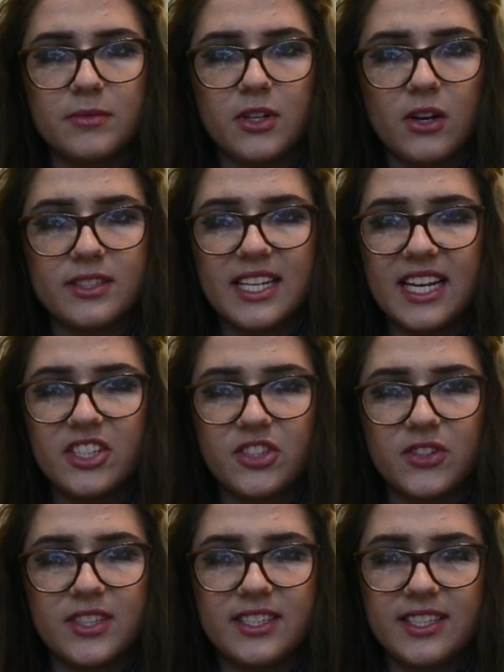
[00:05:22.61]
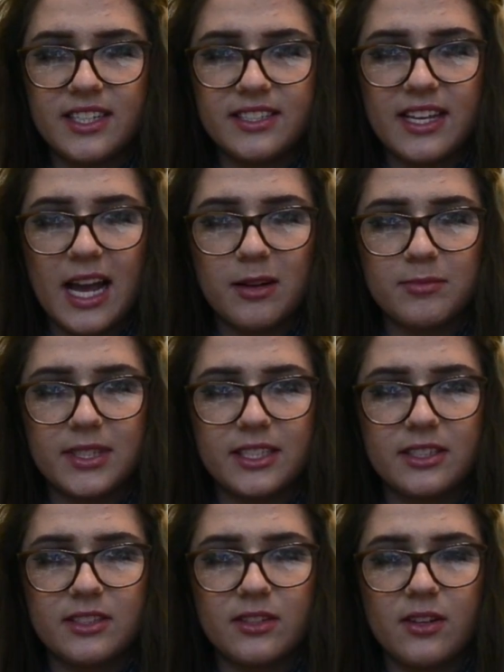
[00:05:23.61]
dark danger and sinister
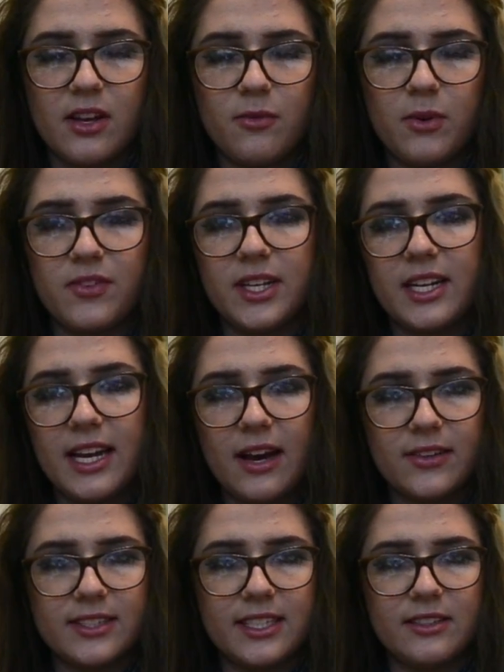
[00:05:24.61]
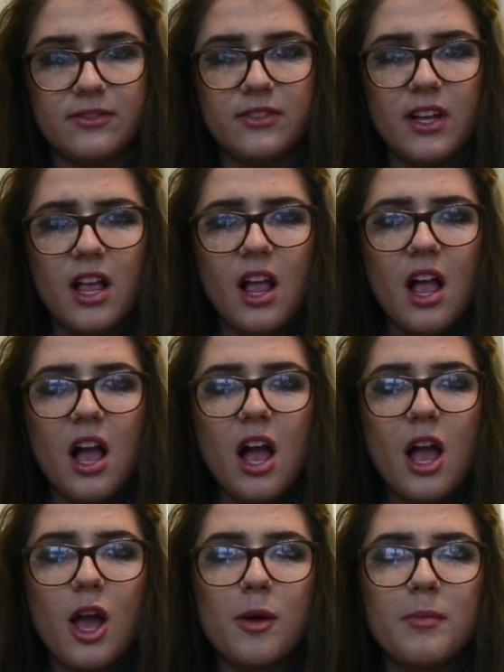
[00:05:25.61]
happenings within the narrative.
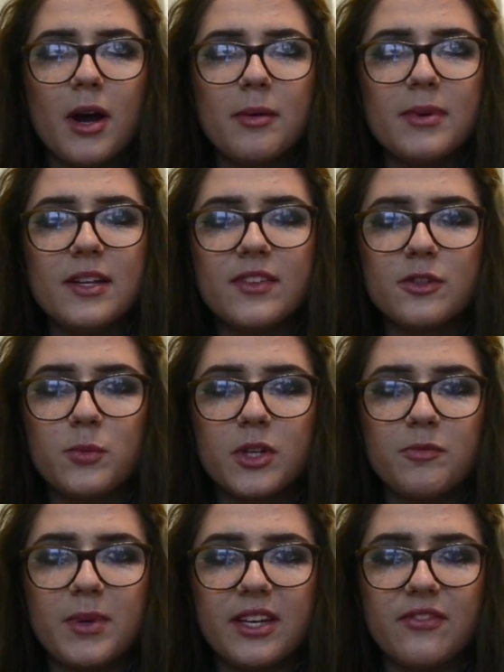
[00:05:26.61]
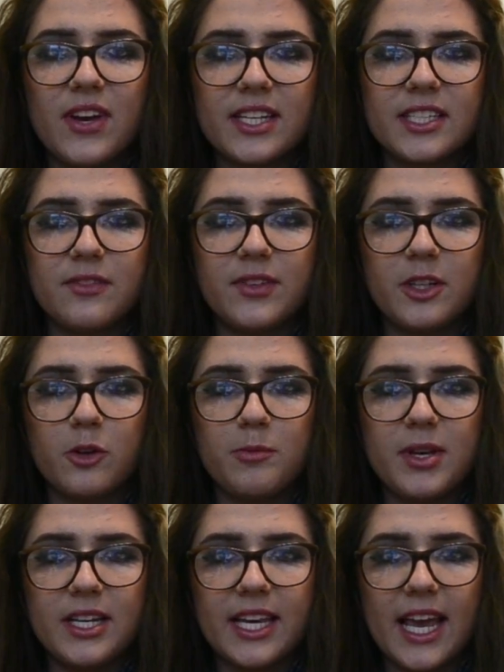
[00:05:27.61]
I believe this would have been effective in
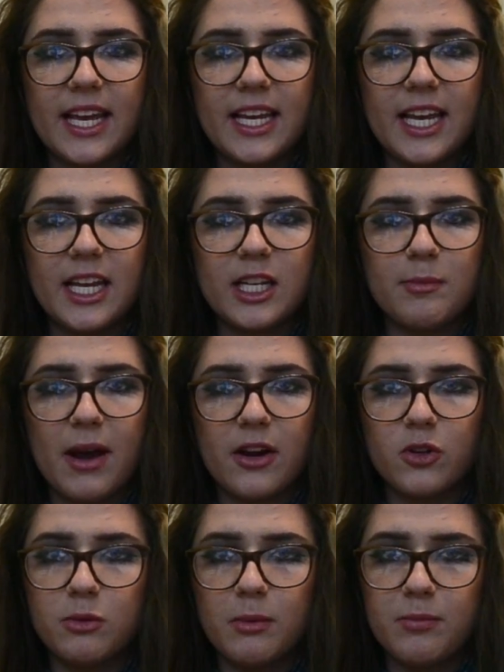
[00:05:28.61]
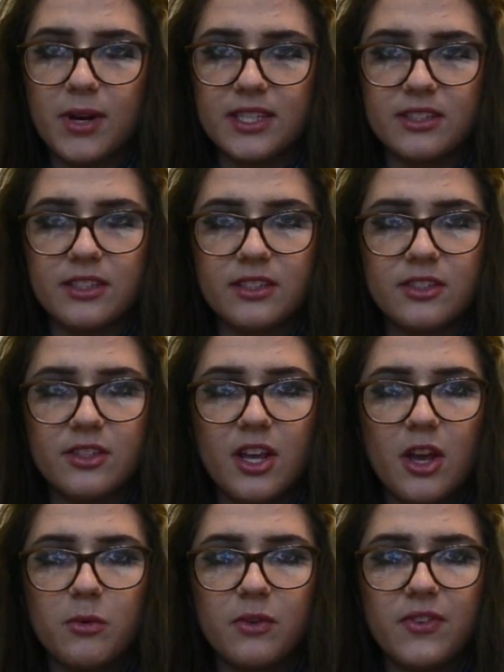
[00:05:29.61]
communicating the paranormal presence
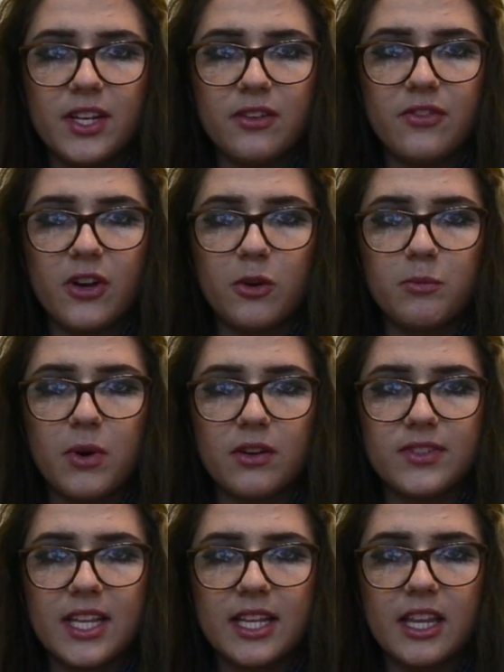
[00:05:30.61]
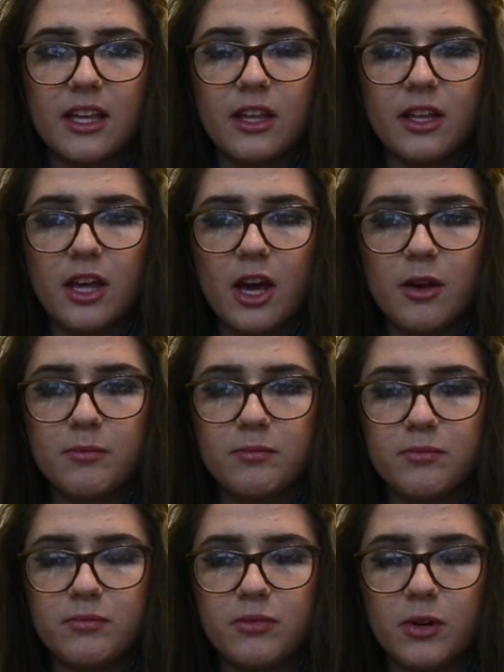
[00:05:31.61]
within the film, rather than
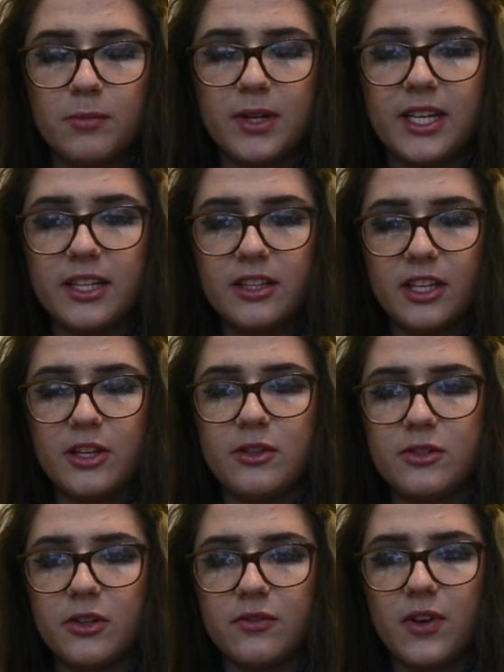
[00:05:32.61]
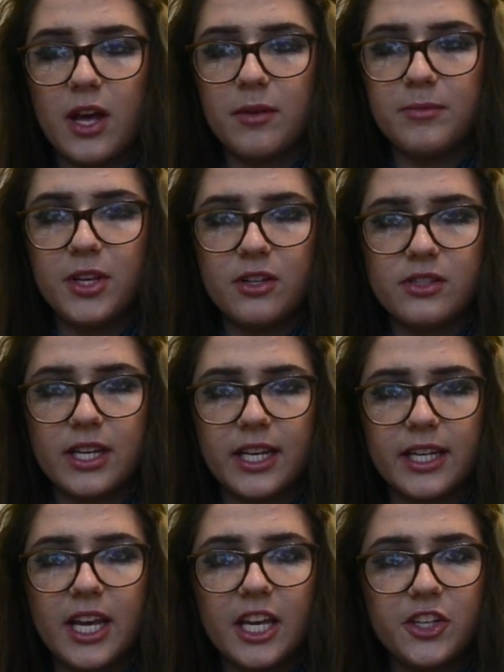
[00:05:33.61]
probably the use of using
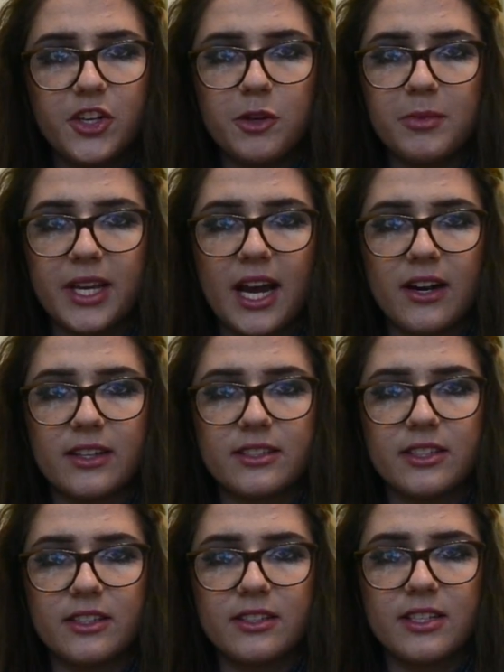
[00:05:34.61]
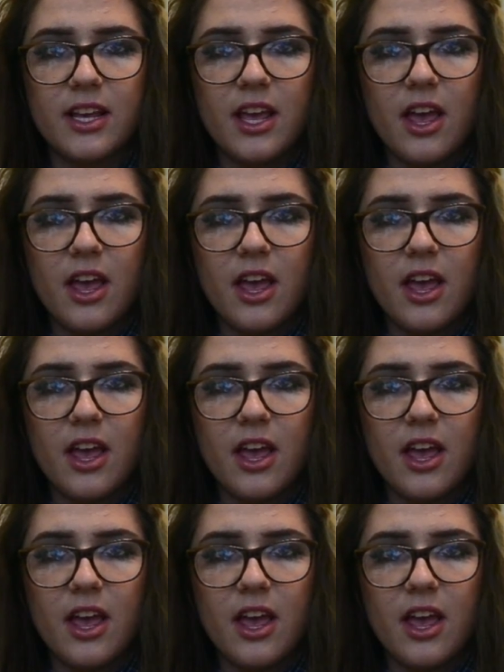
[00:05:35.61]
human characters,